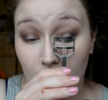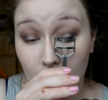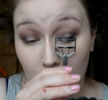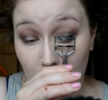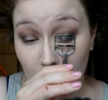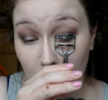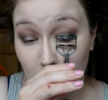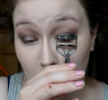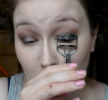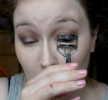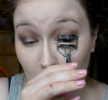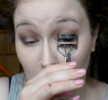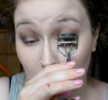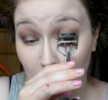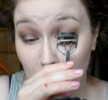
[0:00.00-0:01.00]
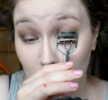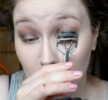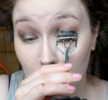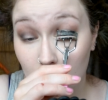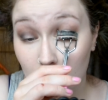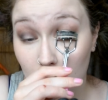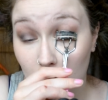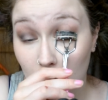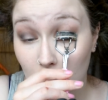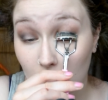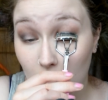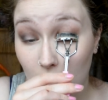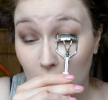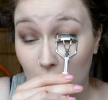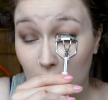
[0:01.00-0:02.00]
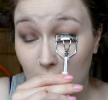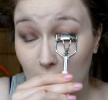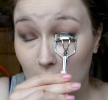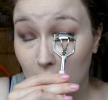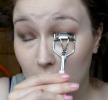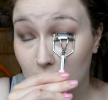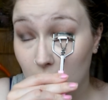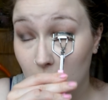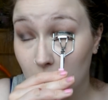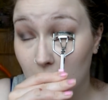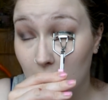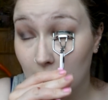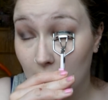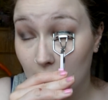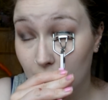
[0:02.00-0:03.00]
if you don't want to, that is completely